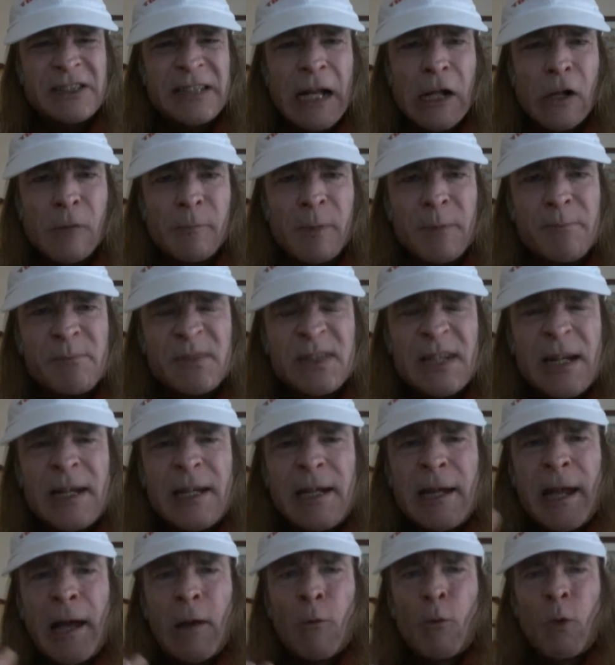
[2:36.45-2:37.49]
albums
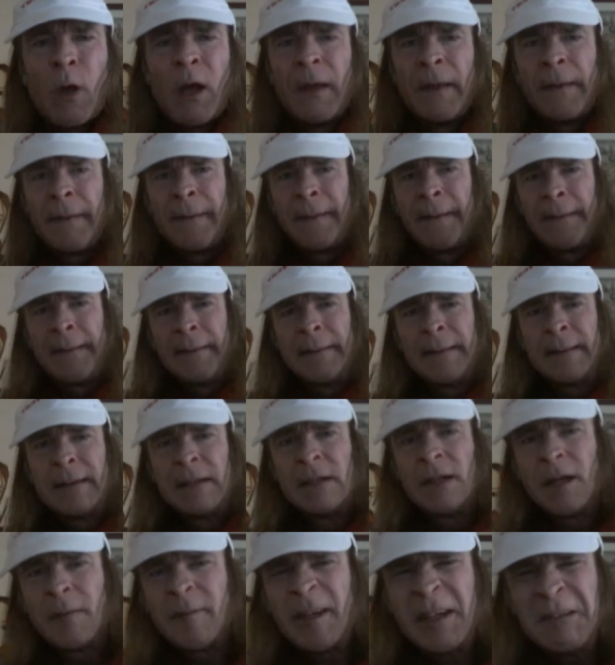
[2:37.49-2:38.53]
anyhow.
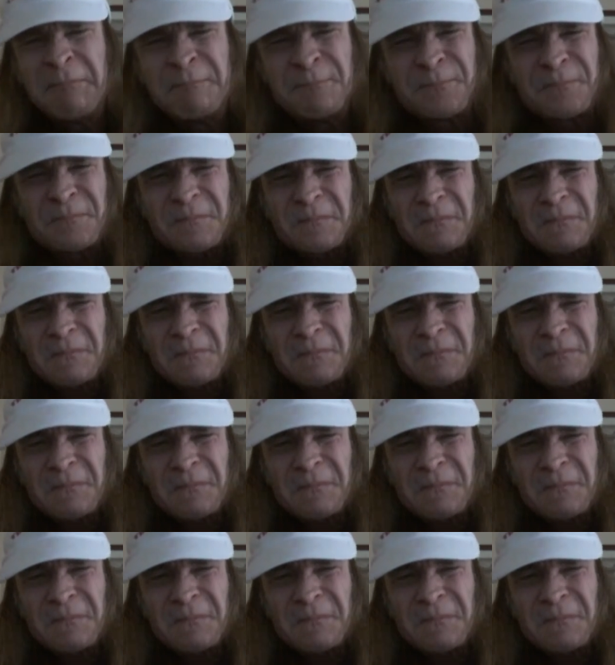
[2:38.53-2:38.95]
I mean,